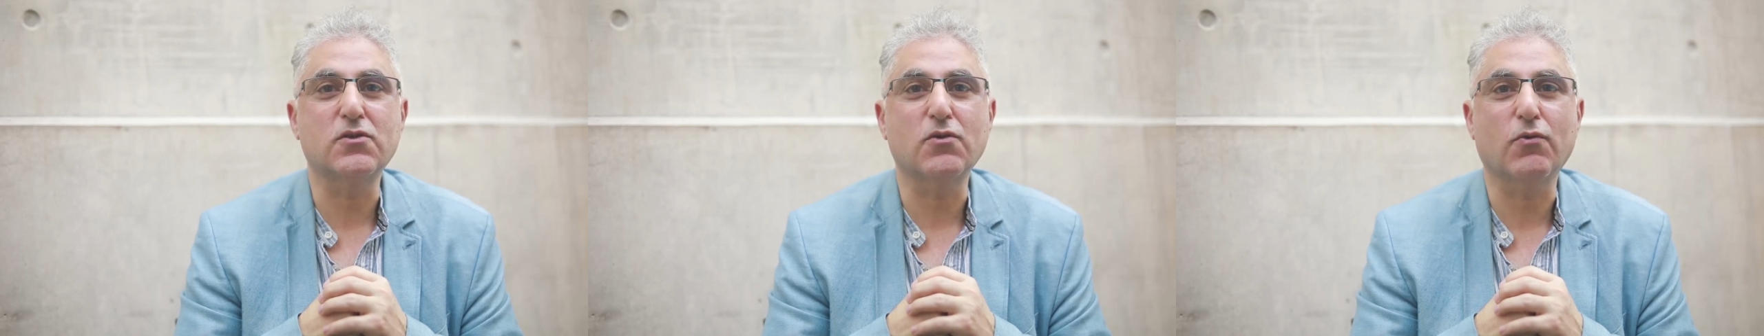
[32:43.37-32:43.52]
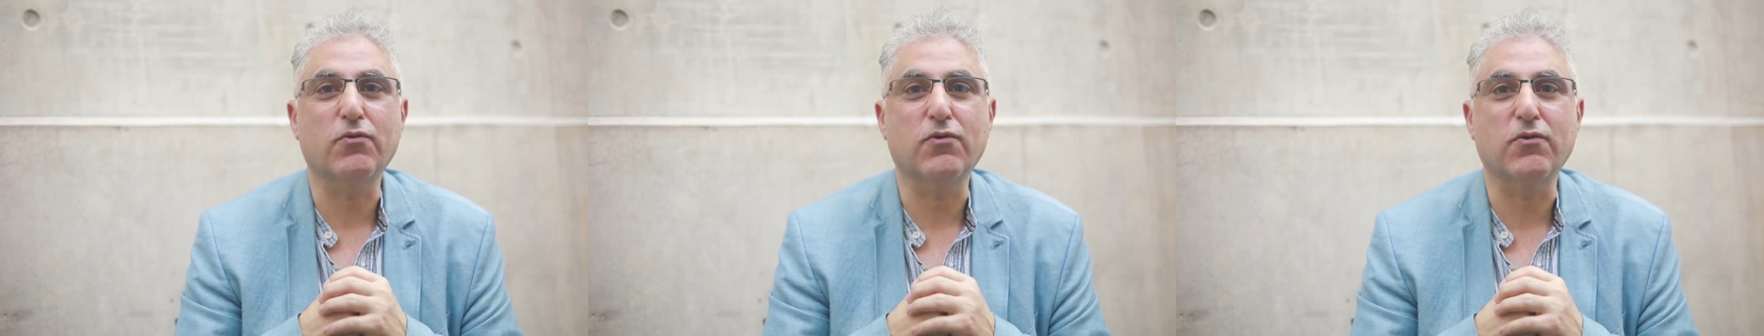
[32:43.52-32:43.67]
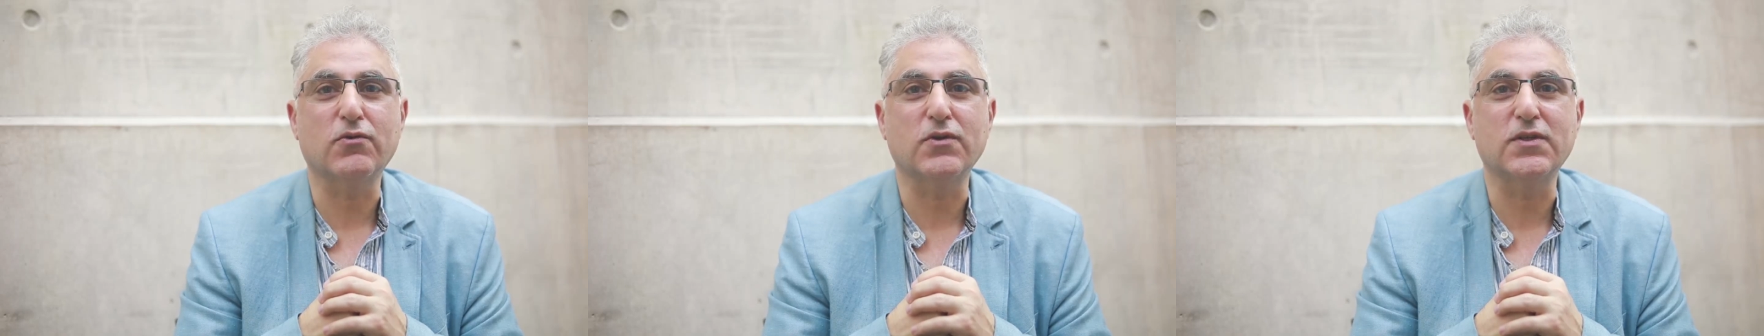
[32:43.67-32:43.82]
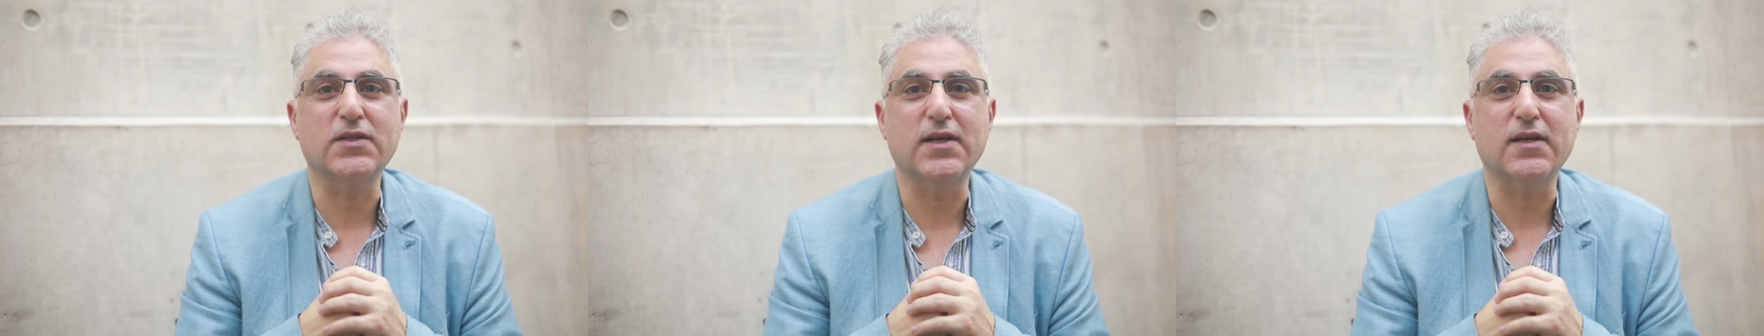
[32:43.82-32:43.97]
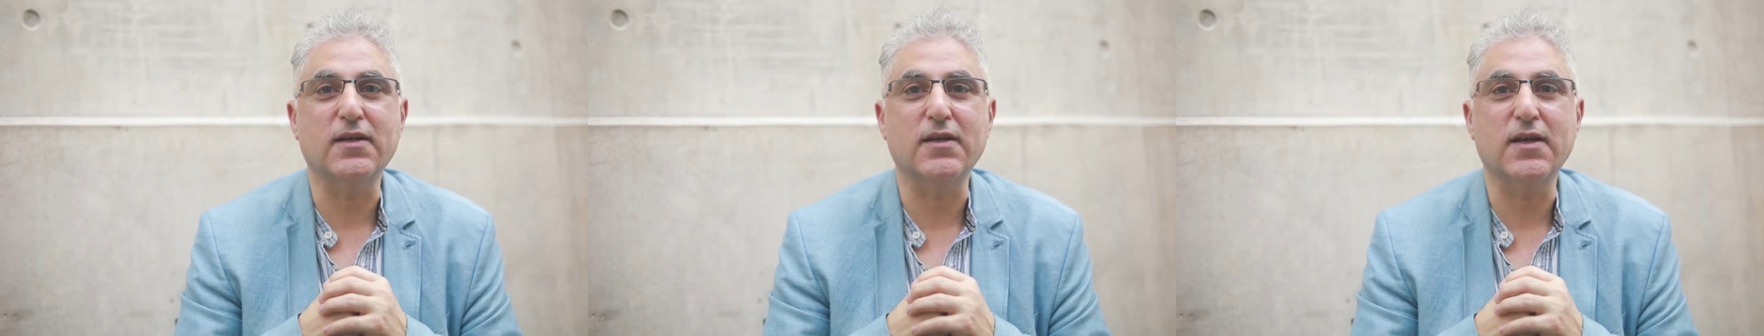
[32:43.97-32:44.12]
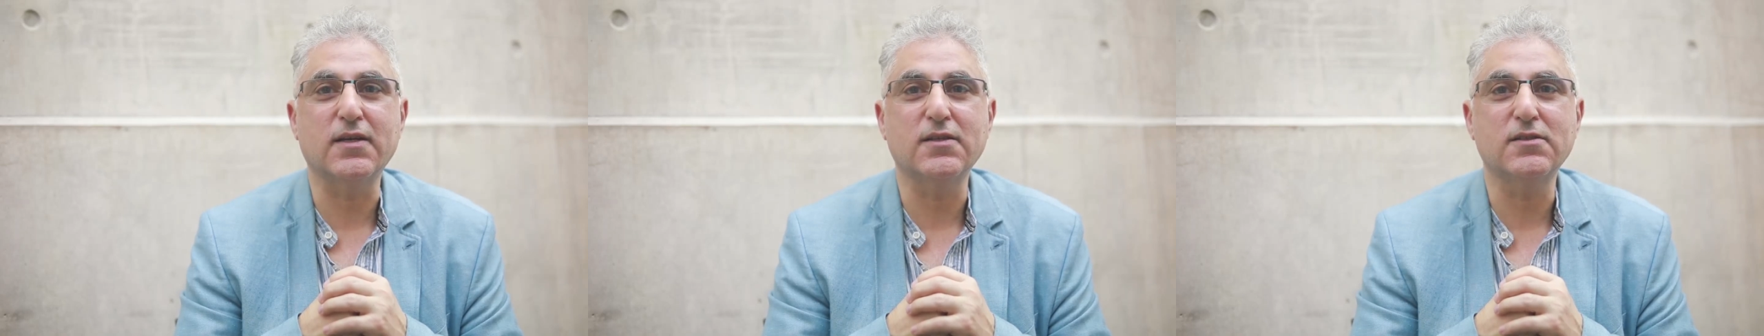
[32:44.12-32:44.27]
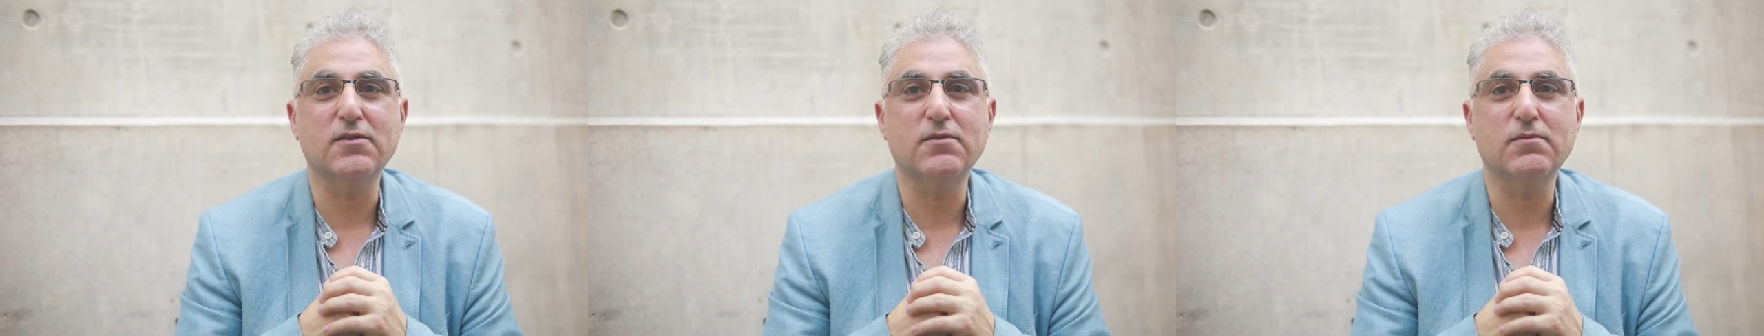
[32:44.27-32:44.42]

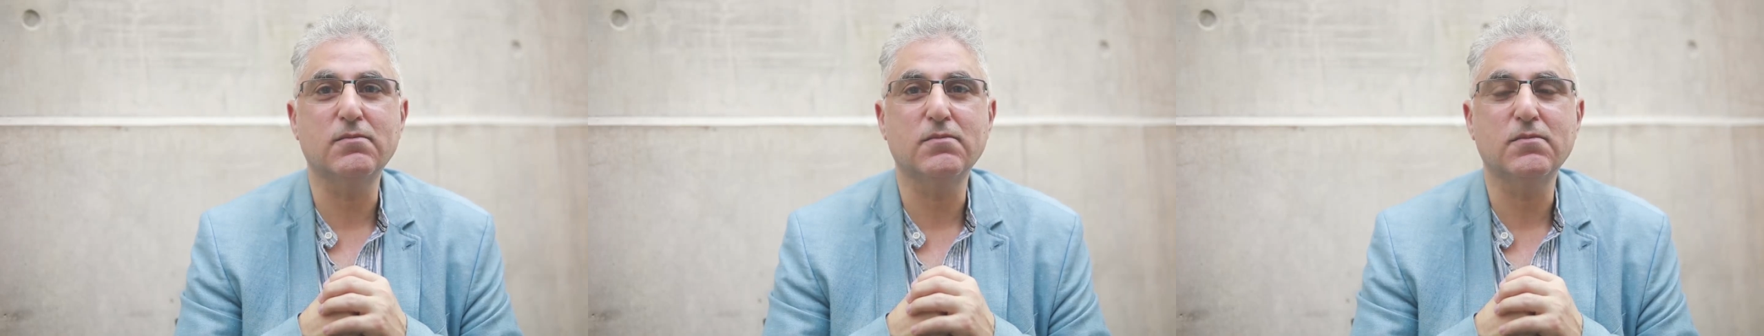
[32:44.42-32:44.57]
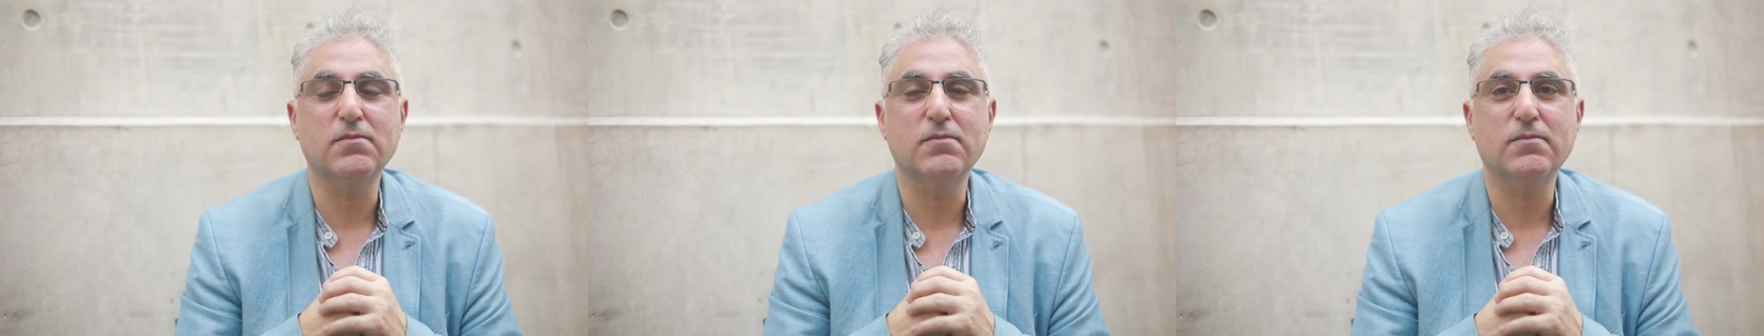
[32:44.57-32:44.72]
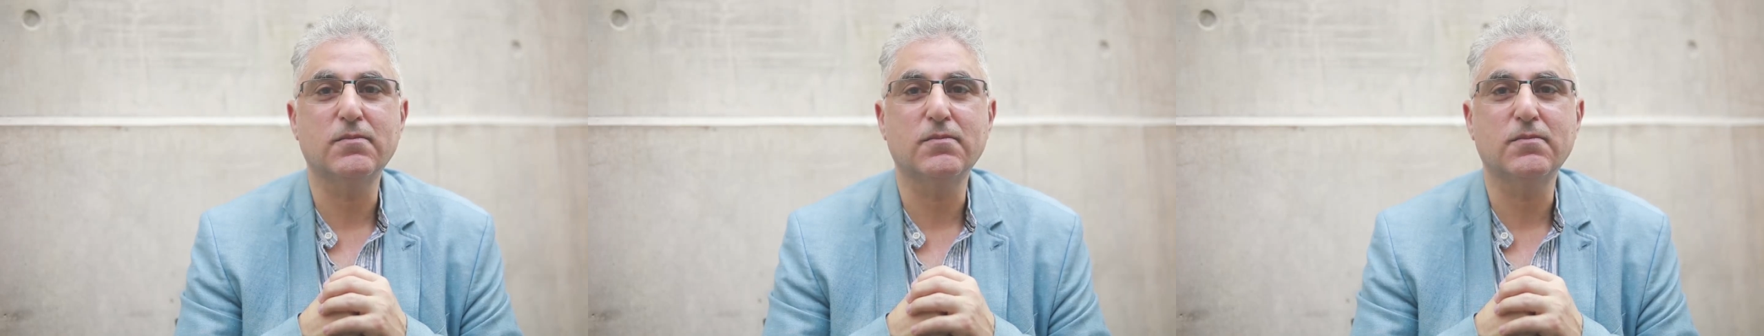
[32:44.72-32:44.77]
authoritarianism,